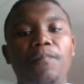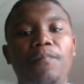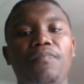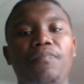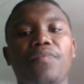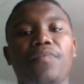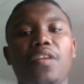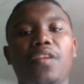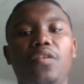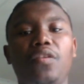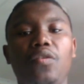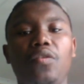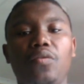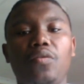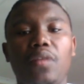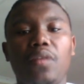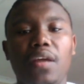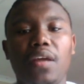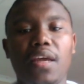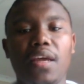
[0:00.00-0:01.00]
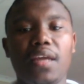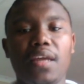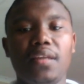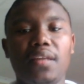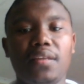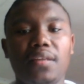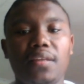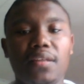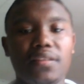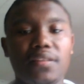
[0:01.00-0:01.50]
and
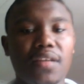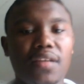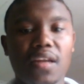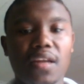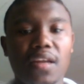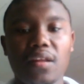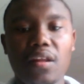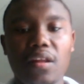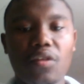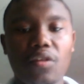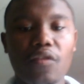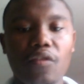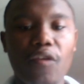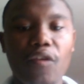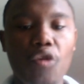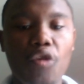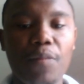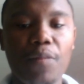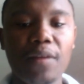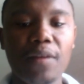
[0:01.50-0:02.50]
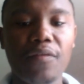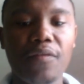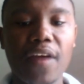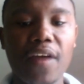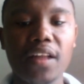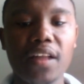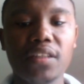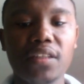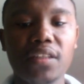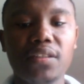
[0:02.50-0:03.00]
it's got a lot of open
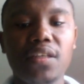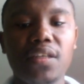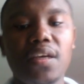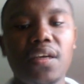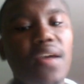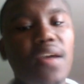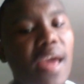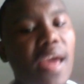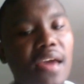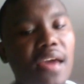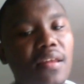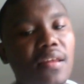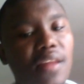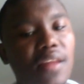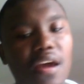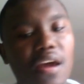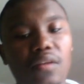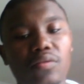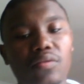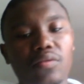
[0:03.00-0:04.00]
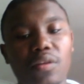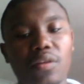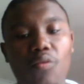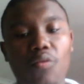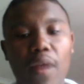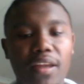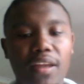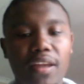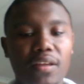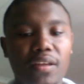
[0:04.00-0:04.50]
files. And now the
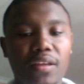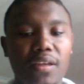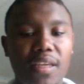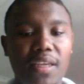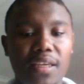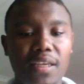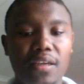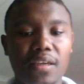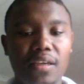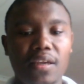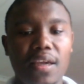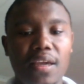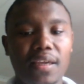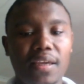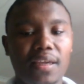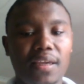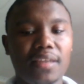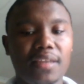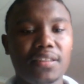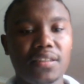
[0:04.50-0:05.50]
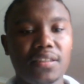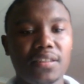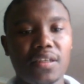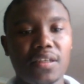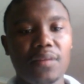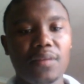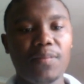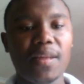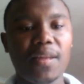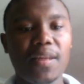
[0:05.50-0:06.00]
white king has
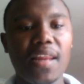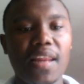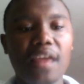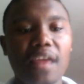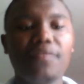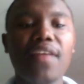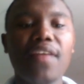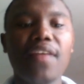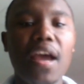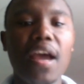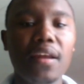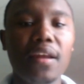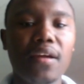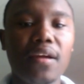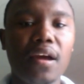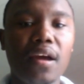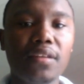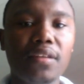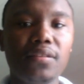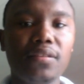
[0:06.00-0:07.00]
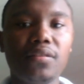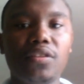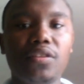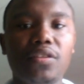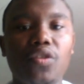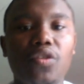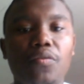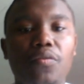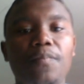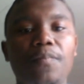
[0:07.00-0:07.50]
been left uncastled.
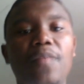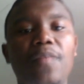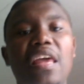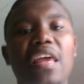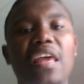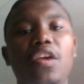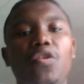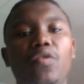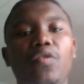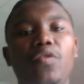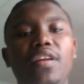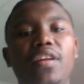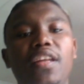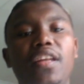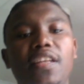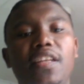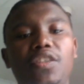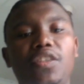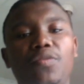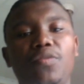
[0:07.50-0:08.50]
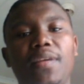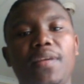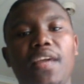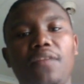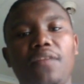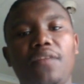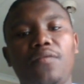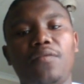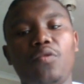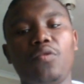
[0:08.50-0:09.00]
So you really need to be
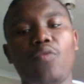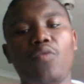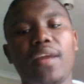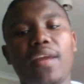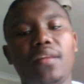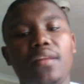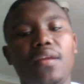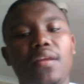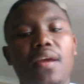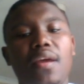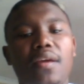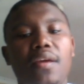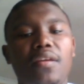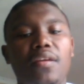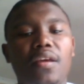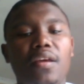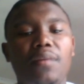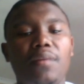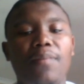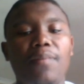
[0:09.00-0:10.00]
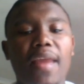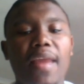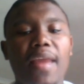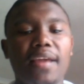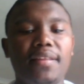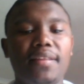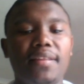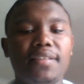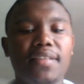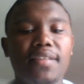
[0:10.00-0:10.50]
careful when black
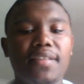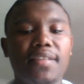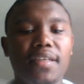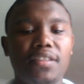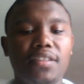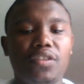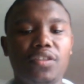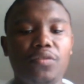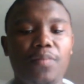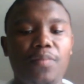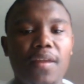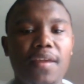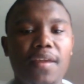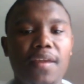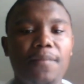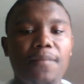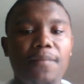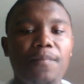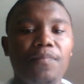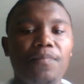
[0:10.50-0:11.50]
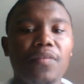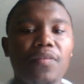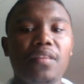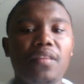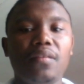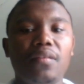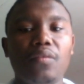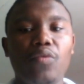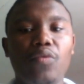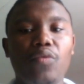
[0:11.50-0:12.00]
decides to play
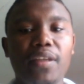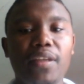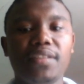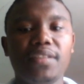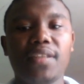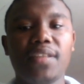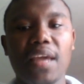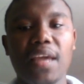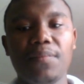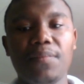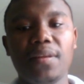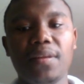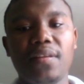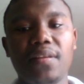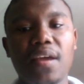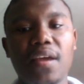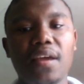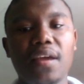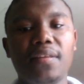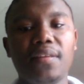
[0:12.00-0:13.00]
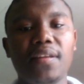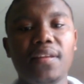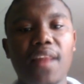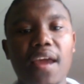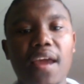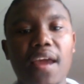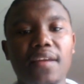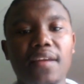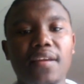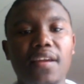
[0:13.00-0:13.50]
the queen's gambit
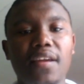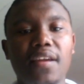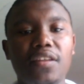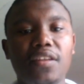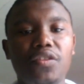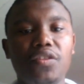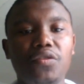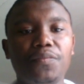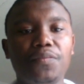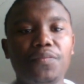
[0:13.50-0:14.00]
declined against you.